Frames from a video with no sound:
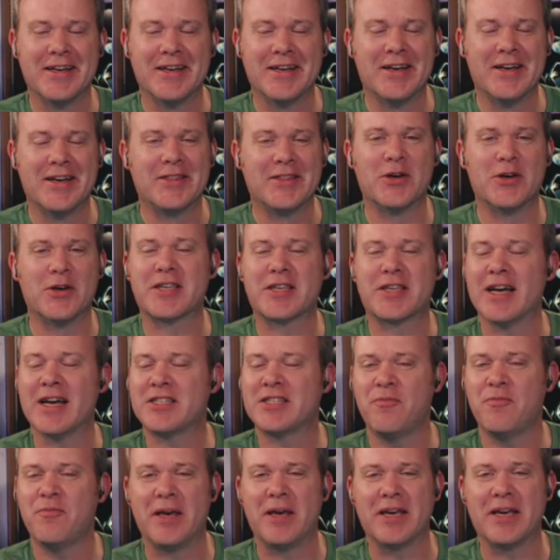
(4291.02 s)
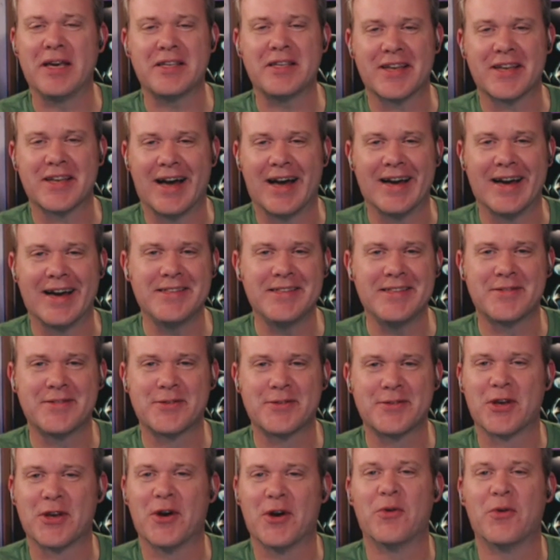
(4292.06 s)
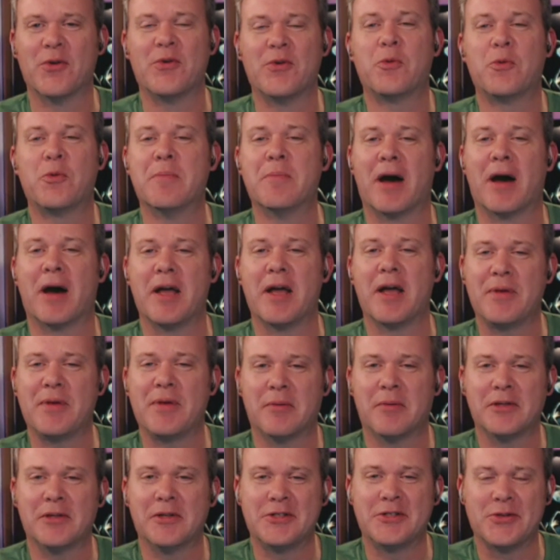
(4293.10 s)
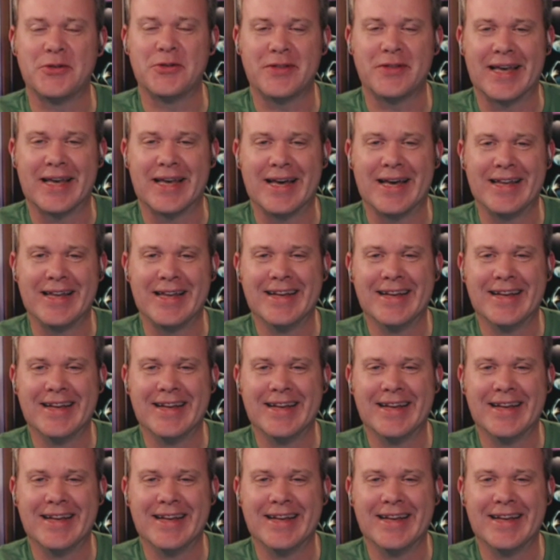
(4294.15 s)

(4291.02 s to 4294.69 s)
Those guys have picked sides, so we might be able to do that.